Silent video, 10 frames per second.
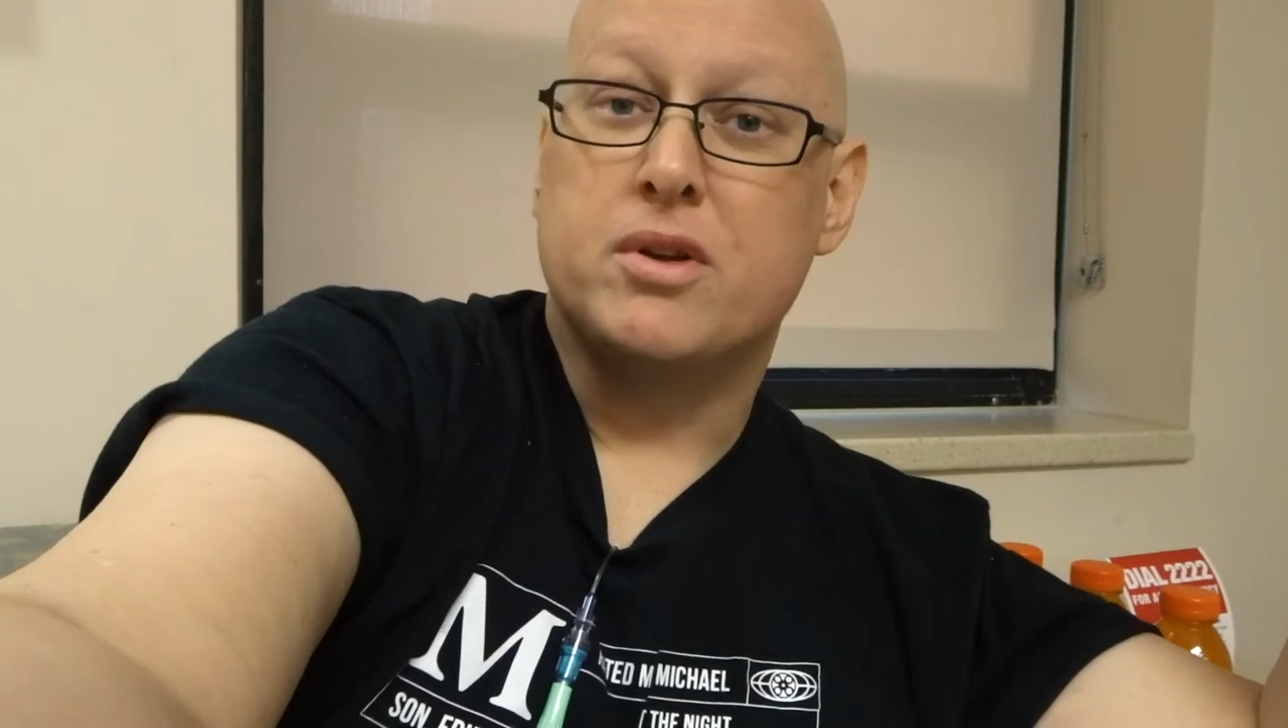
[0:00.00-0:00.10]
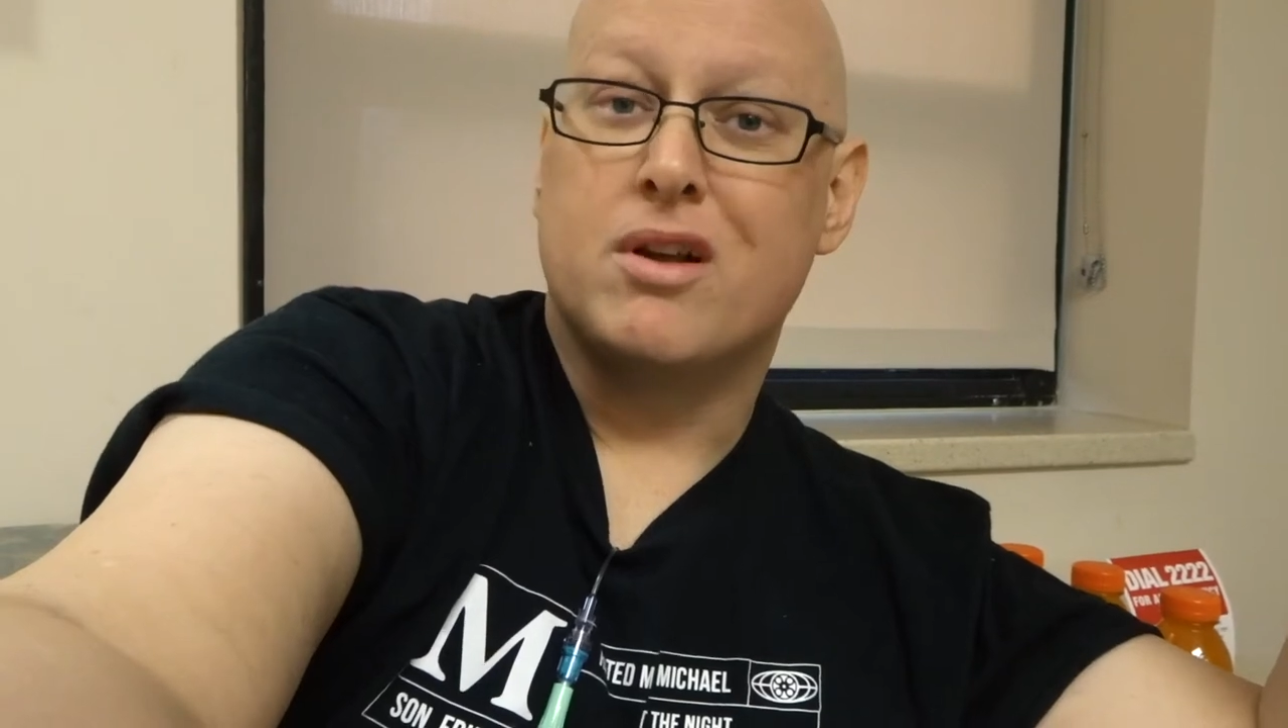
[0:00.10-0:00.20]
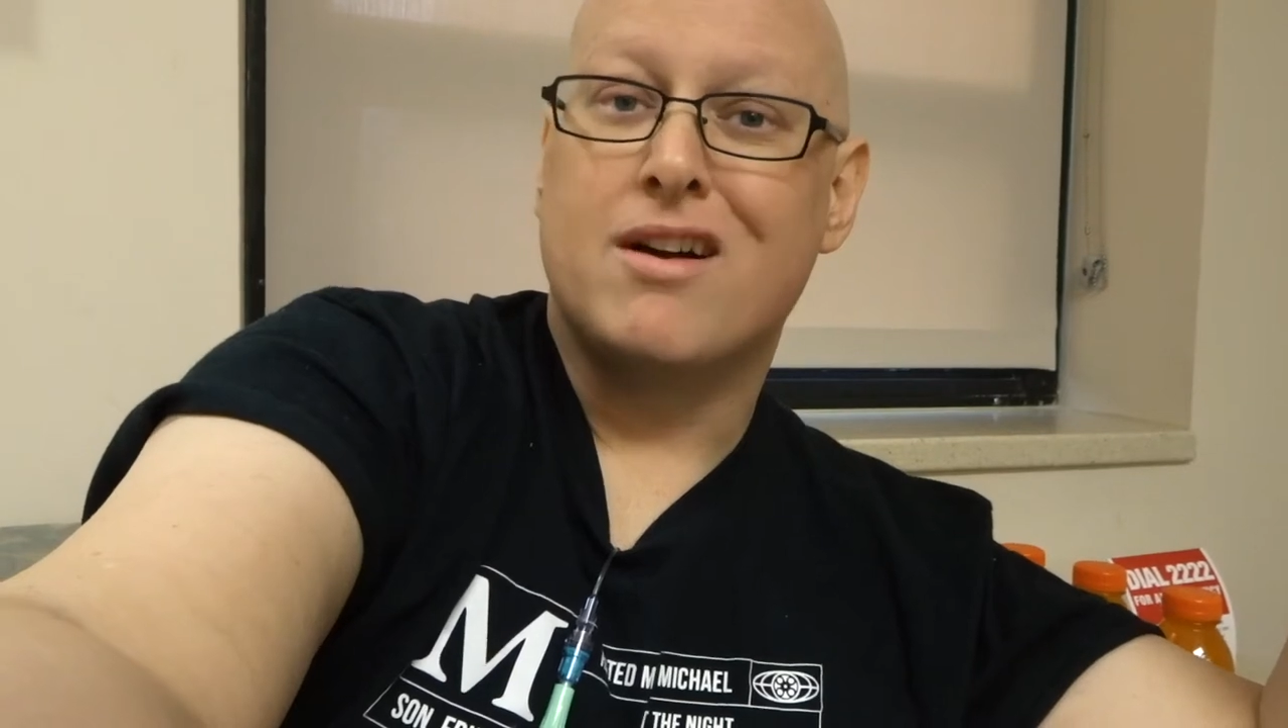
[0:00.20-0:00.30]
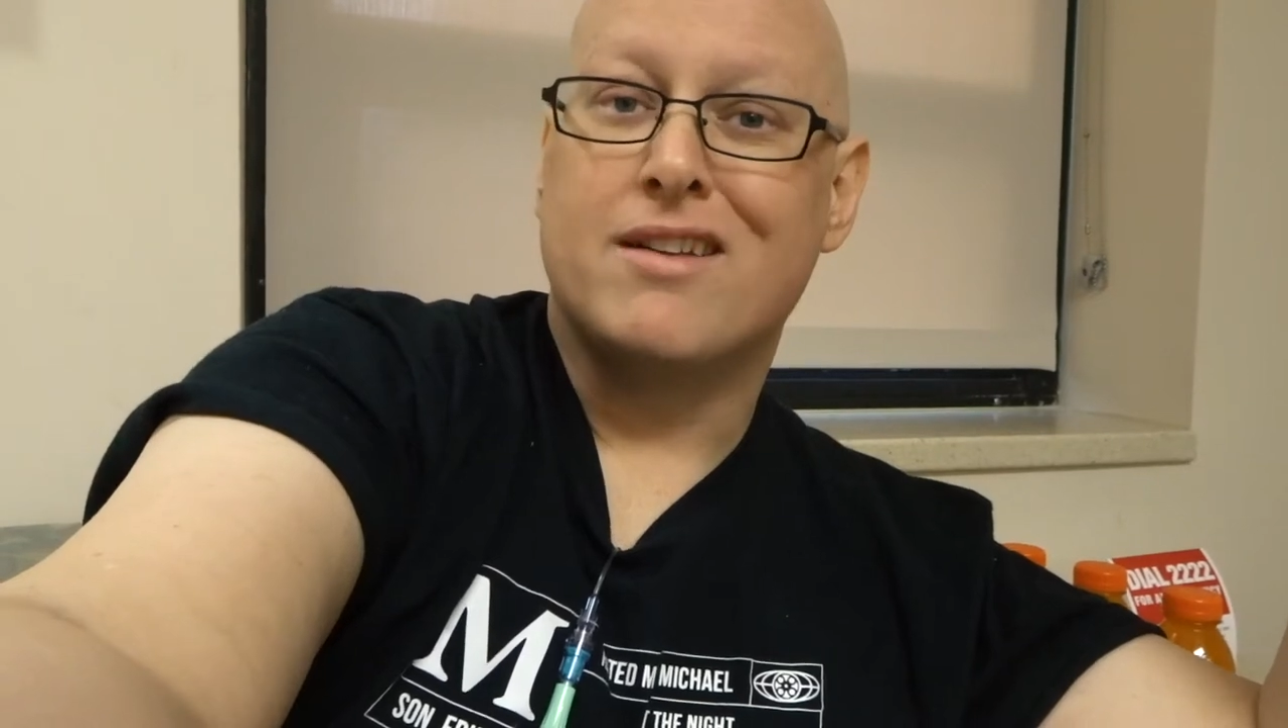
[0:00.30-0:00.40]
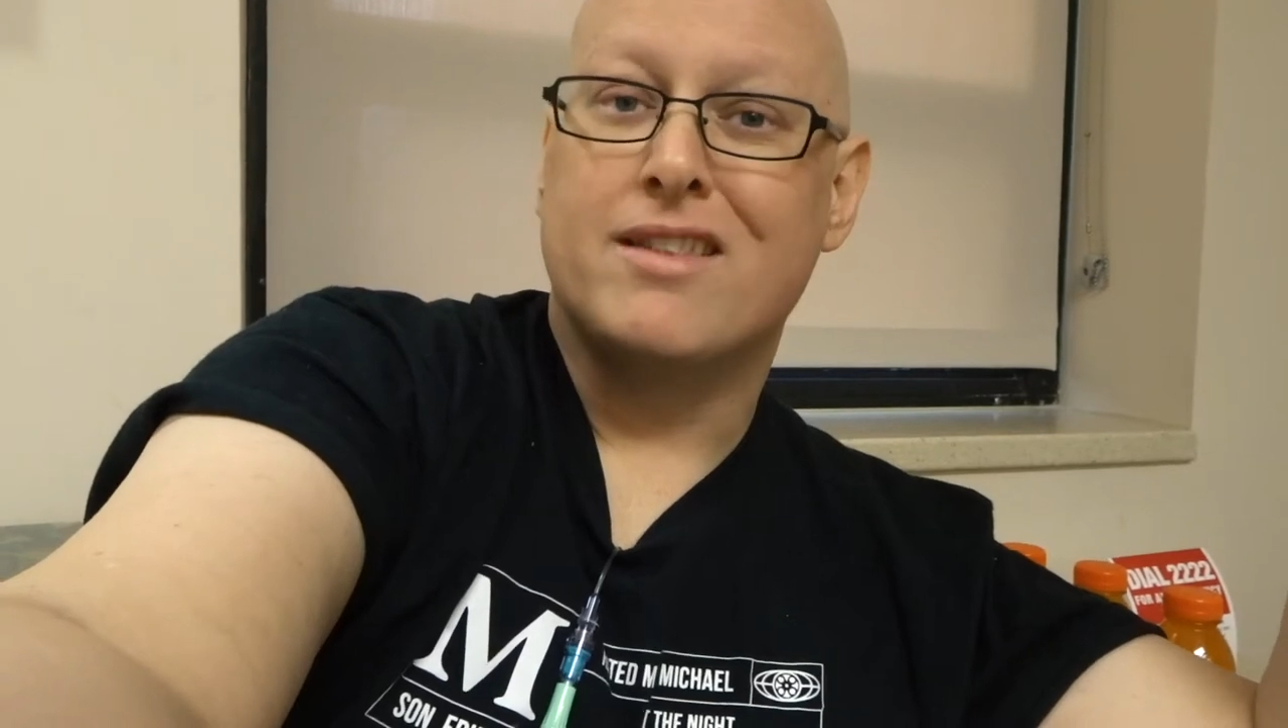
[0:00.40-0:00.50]

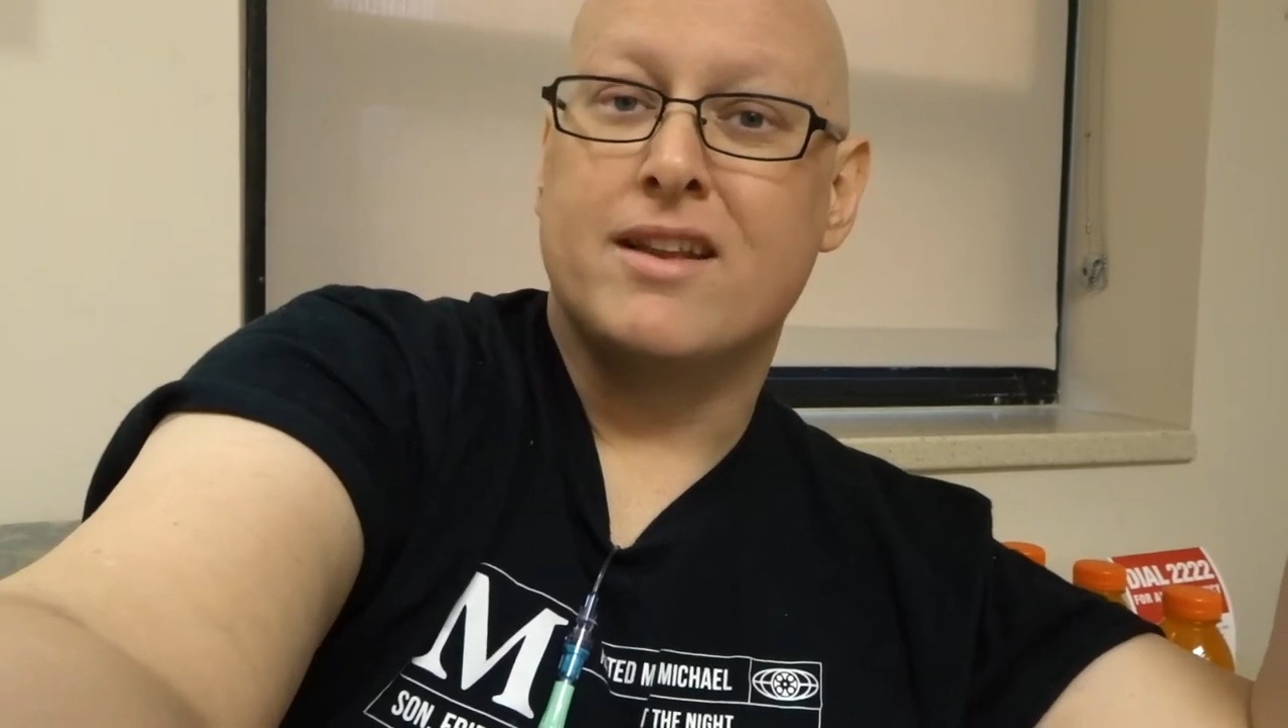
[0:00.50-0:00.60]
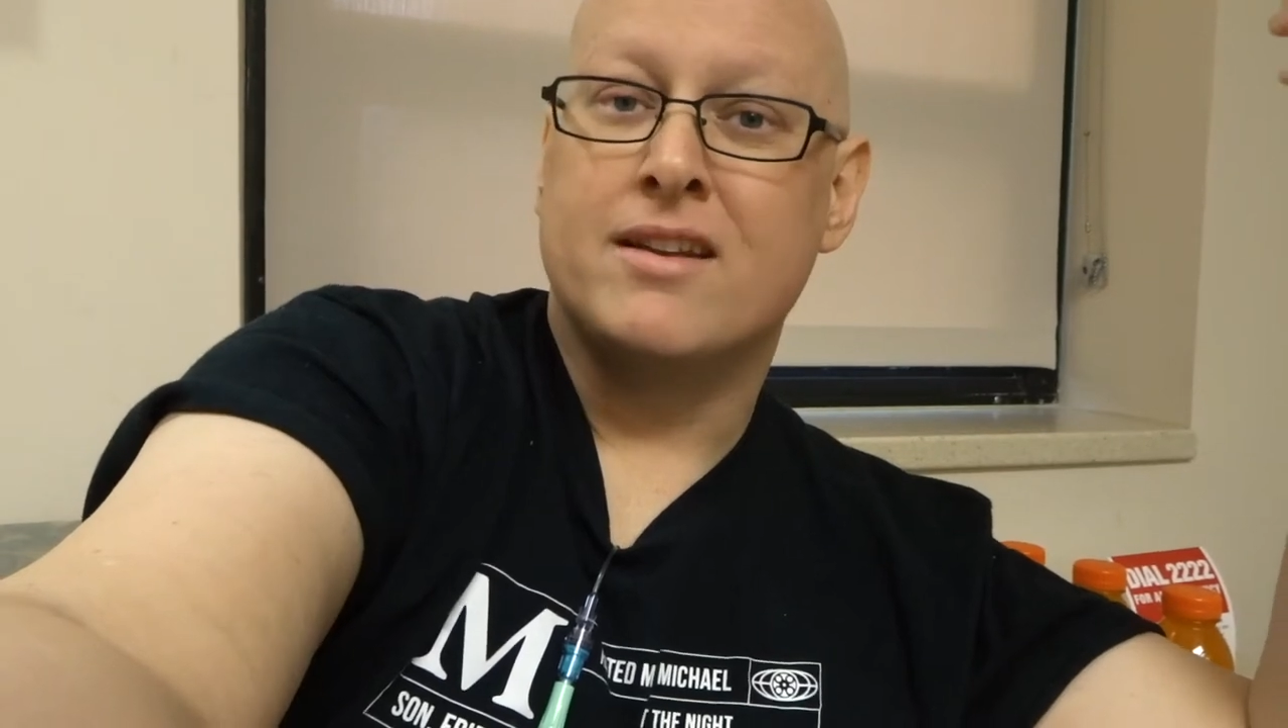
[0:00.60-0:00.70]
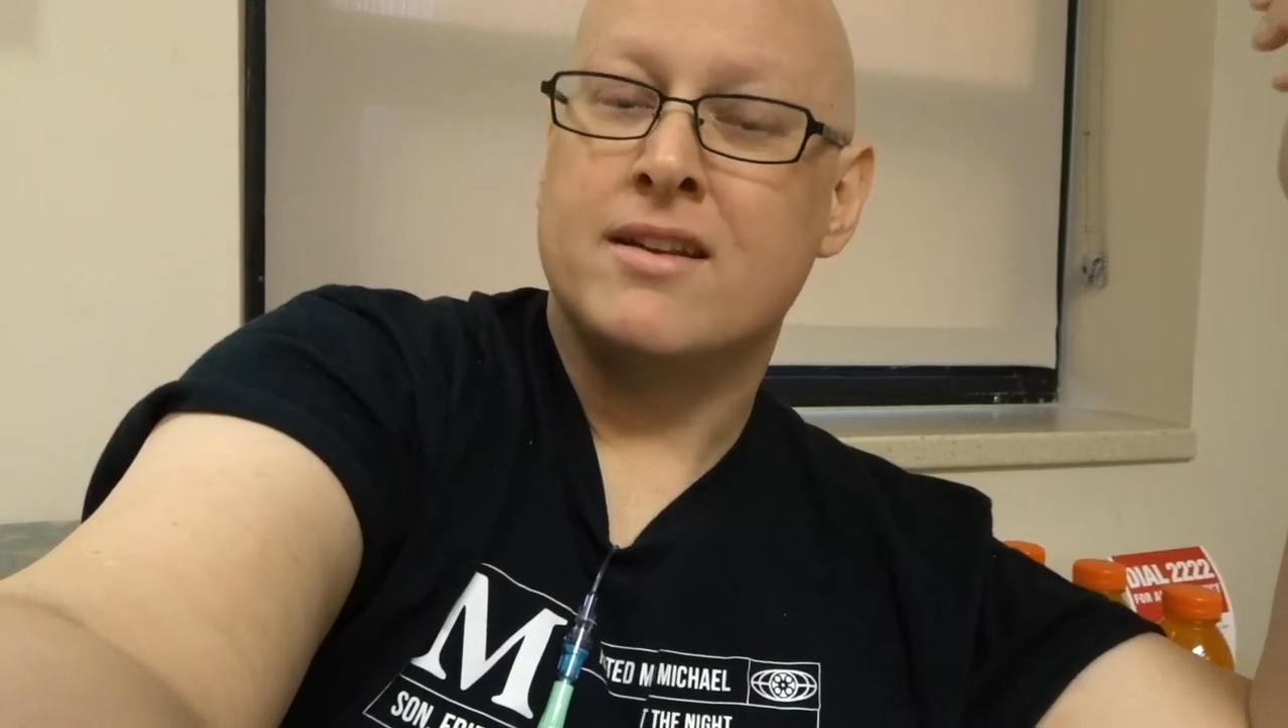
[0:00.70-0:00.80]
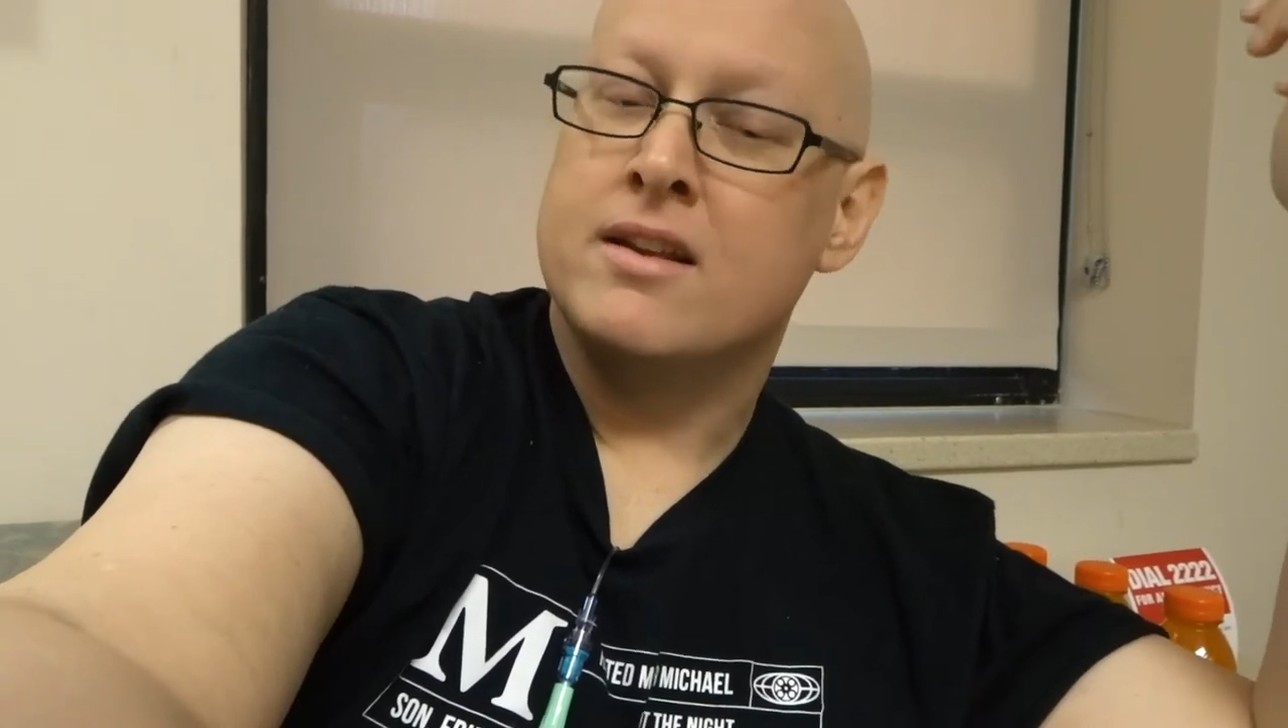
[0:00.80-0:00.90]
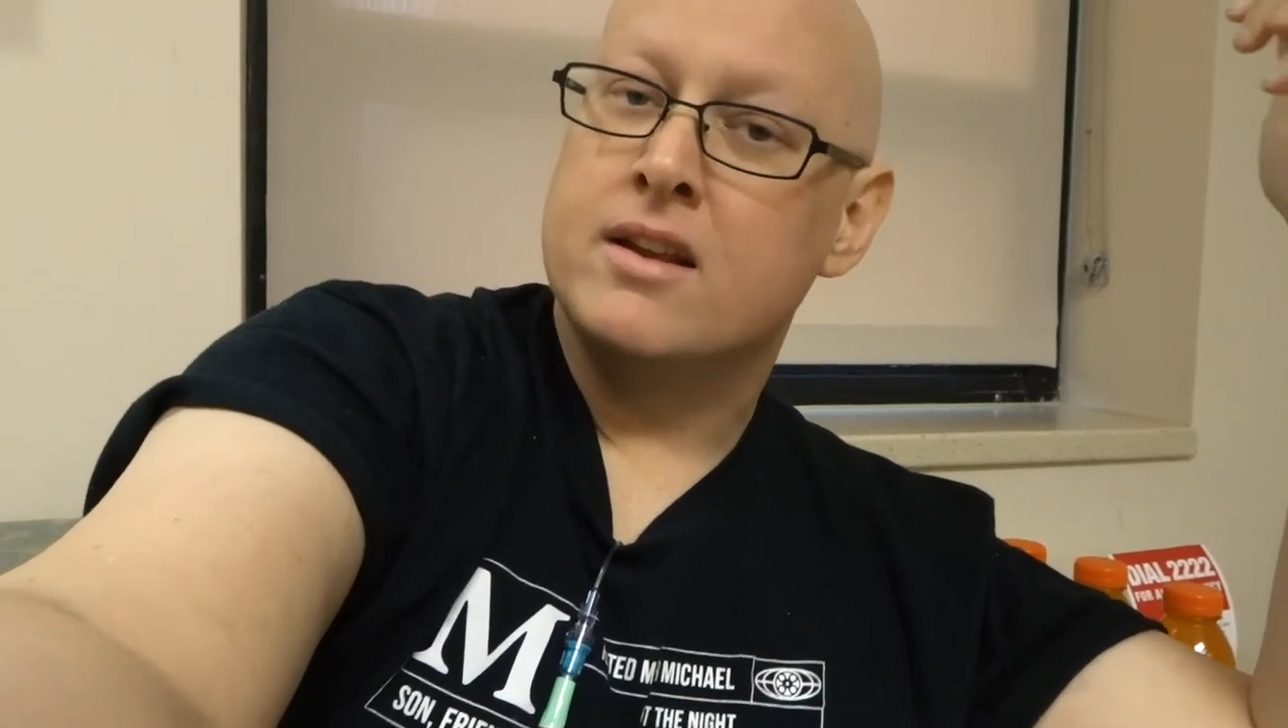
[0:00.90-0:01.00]
o'clock, then,